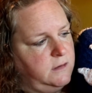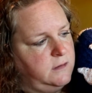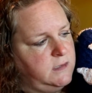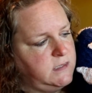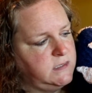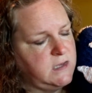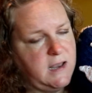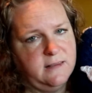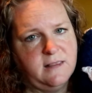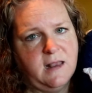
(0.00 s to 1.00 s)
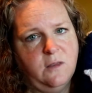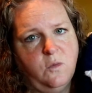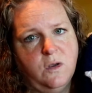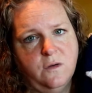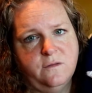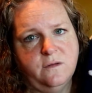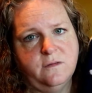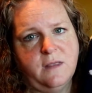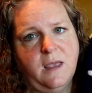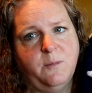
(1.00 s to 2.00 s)
This is not exactly what hers
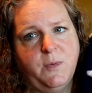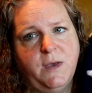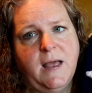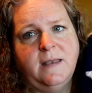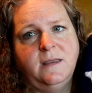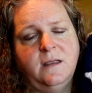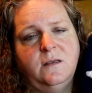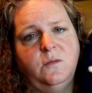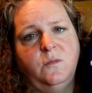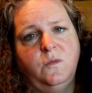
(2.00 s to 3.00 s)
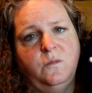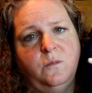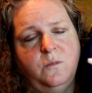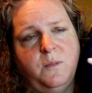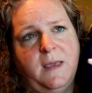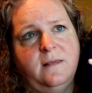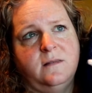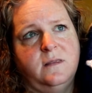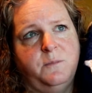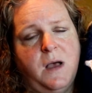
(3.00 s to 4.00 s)
looks like, but I did
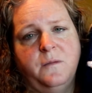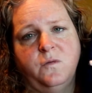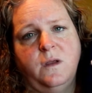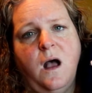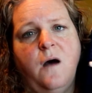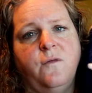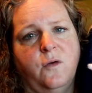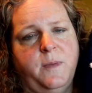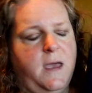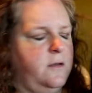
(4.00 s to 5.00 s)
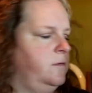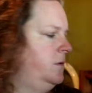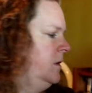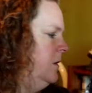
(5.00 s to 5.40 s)
base the palm tree off her pattern.